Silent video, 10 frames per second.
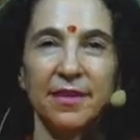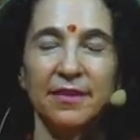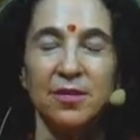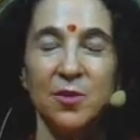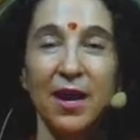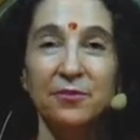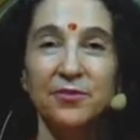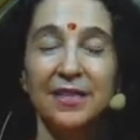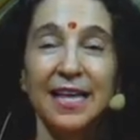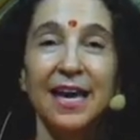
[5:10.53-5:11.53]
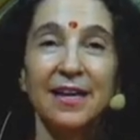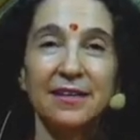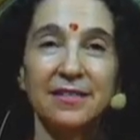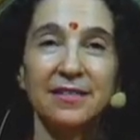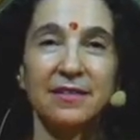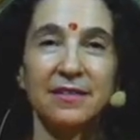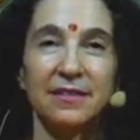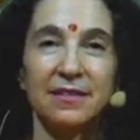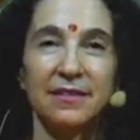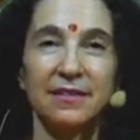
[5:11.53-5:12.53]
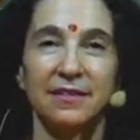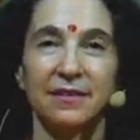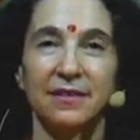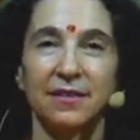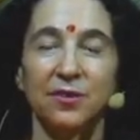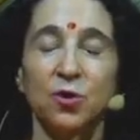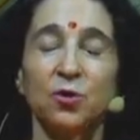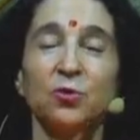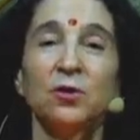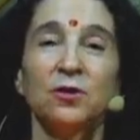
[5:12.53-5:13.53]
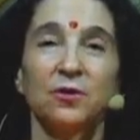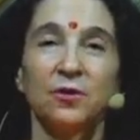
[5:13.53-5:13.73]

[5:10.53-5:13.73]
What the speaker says: then you have to let the guru